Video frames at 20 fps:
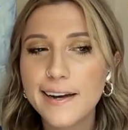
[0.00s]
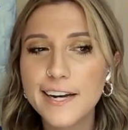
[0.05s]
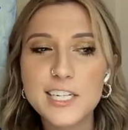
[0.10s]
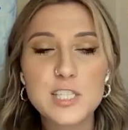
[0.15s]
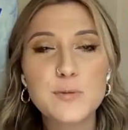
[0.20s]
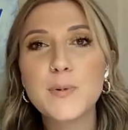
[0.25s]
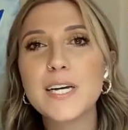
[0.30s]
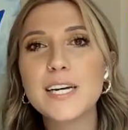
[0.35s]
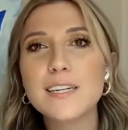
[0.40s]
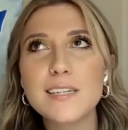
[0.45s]

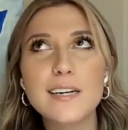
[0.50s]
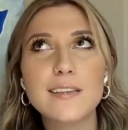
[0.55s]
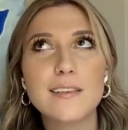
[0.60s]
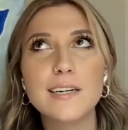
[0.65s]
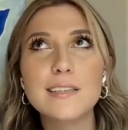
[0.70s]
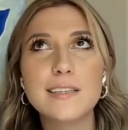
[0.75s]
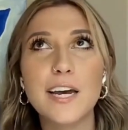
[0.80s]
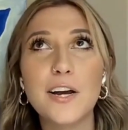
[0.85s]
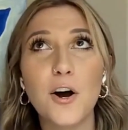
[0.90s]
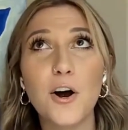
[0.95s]
is because I
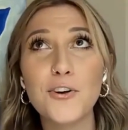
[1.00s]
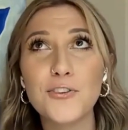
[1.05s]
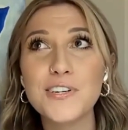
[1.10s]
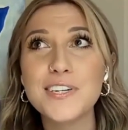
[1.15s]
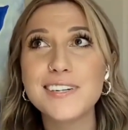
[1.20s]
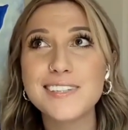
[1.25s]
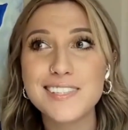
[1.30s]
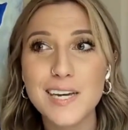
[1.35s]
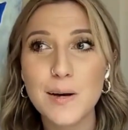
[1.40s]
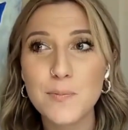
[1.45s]
think they are
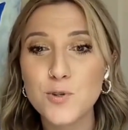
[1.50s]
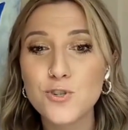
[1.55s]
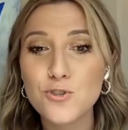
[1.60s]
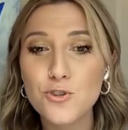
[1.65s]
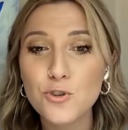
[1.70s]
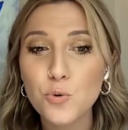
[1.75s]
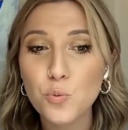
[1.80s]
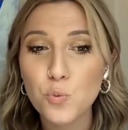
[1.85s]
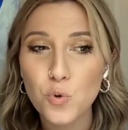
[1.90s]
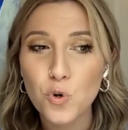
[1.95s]
the
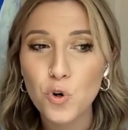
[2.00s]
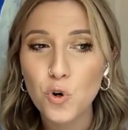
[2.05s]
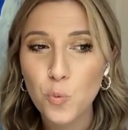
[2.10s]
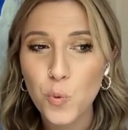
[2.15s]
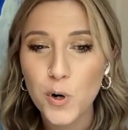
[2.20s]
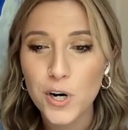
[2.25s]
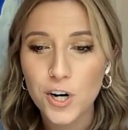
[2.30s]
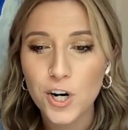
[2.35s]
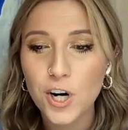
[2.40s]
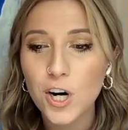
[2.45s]
exception to the
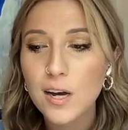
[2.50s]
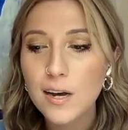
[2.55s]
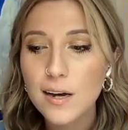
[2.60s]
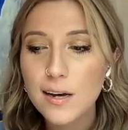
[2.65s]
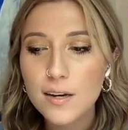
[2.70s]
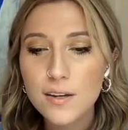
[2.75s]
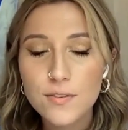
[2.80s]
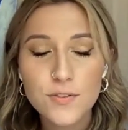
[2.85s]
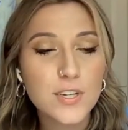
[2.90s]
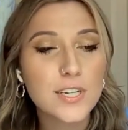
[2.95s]
rule, where
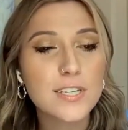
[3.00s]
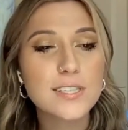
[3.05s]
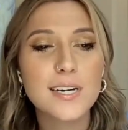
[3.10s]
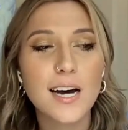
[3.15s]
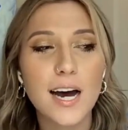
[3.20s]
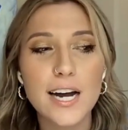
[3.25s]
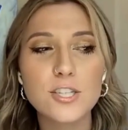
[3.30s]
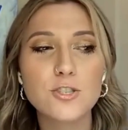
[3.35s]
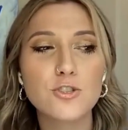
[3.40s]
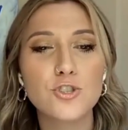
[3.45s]
these
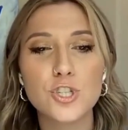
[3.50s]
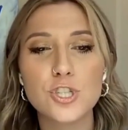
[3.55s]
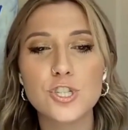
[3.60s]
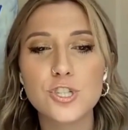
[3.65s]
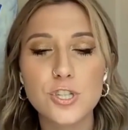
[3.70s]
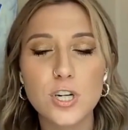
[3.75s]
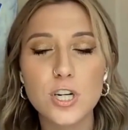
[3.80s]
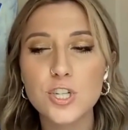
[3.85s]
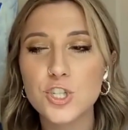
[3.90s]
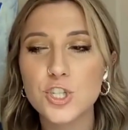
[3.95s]
guys are
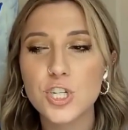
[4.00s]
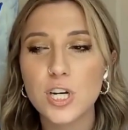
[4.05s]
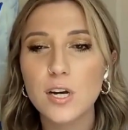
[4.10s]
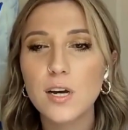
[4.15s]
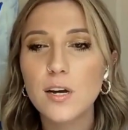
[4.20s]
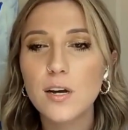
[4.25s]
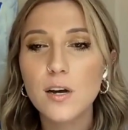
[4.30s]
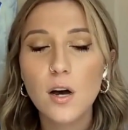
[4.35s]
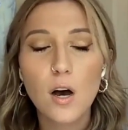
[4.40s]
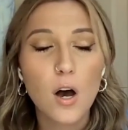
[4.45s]
just such
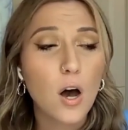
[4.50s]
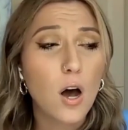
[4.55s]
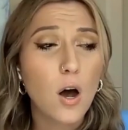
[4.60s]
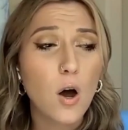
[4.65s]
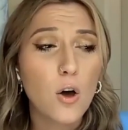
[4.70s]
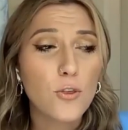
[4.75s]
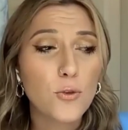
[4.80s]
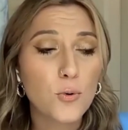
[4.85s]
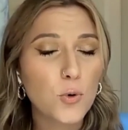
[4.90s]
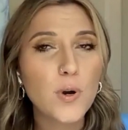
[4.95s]

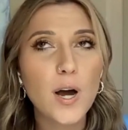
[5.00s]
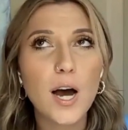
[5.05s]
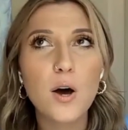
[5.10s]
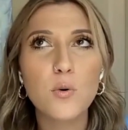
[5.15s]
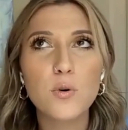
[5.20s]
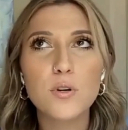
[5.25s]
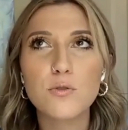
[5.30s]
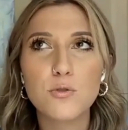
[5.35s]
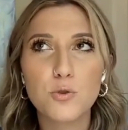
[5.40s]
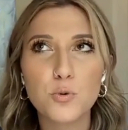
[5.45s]

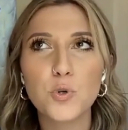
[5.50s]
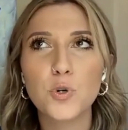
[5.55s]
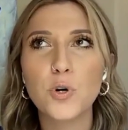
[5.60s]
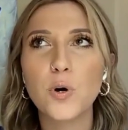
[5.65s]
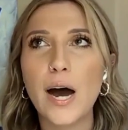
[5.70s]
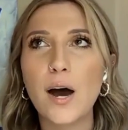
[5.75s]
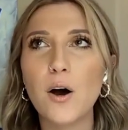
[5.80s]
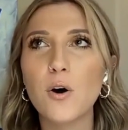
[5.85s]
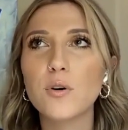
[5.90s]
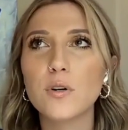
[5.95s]
throughout and
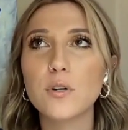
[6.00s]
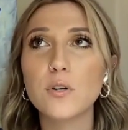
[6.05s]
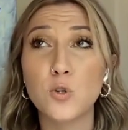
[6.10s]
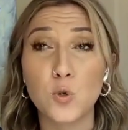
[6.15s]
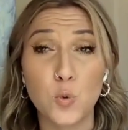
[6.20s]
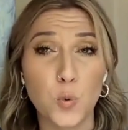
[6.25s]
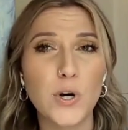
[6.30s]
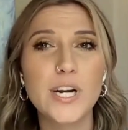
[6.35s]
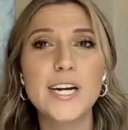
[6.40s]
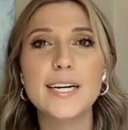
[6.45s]
throughout
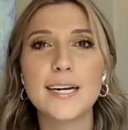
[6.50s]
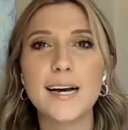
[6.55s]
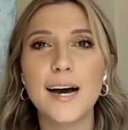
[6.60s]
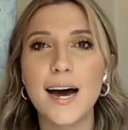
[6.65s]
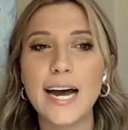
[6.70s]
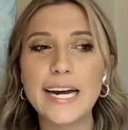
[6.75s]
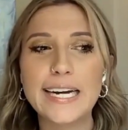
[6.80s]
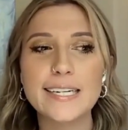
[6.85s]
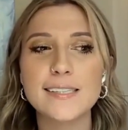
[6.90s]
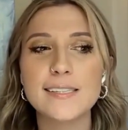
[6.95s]
great
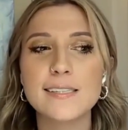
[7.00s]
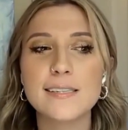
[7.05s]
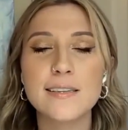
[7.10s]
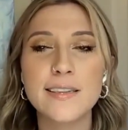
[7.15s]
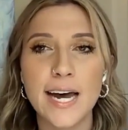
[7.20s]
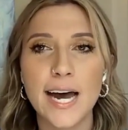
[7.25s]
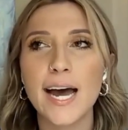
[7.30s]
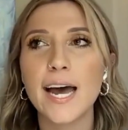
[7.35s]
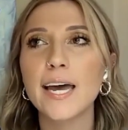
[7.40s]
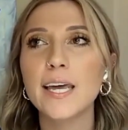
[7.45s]
guys
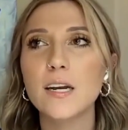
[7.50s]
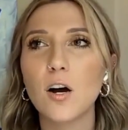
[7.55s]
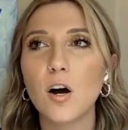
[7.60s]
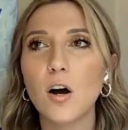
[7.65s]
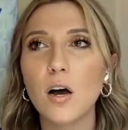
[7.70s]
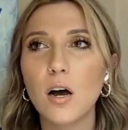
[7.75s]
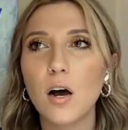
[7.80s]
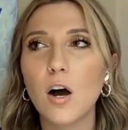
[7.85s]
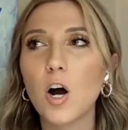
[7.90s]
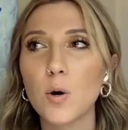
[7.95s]
that
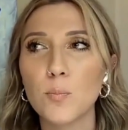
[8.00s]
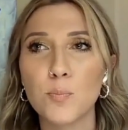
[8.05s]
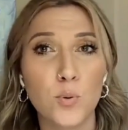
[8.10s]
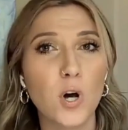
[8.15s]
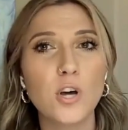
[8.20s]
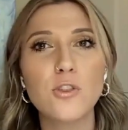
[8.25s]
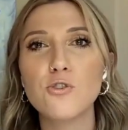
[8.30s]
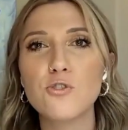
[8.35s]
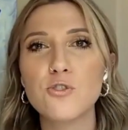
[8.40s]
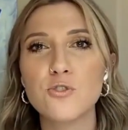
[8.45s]
are
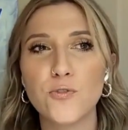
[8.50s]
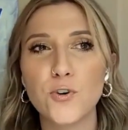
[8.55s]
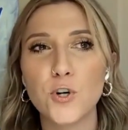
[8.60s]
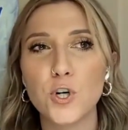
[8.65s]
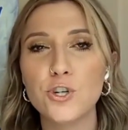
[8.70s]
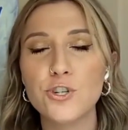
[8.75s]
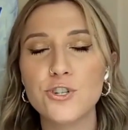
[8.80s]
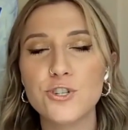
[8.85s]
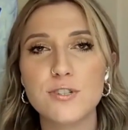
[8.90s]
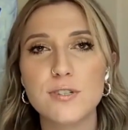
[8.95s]
brothers
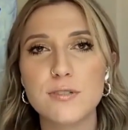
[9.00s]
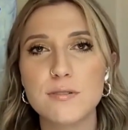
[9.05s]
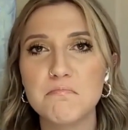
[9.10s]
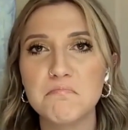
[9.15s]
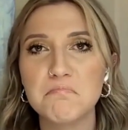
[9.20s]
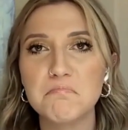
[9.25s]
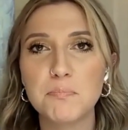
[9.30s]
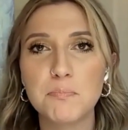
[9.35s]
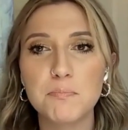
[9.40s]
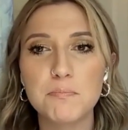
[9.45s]
first,
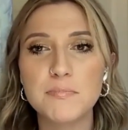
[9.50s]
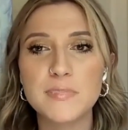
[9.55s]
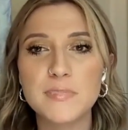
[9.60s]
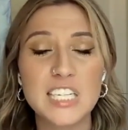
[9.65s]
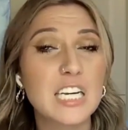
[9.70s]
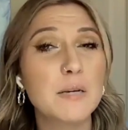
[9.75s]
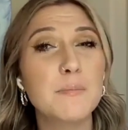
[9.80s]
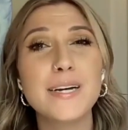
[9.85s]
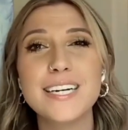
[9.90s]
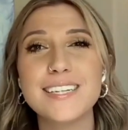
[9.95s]

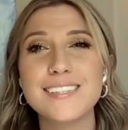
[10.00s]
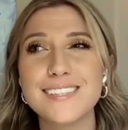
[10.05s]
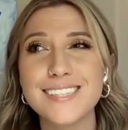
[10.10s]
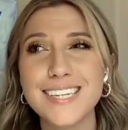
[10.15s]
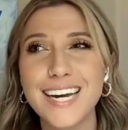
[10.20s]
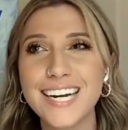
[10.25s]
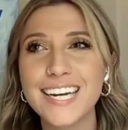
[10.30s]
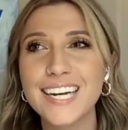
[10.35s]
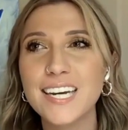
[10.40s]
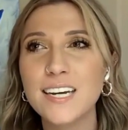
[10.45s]
teammates
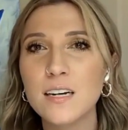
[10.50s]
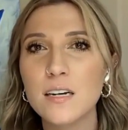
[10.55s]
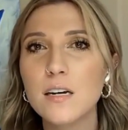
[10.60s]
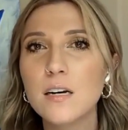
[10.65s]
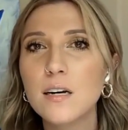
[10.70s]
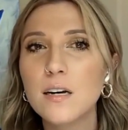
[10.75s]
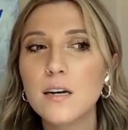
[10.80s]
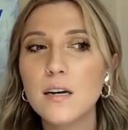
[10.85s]
second.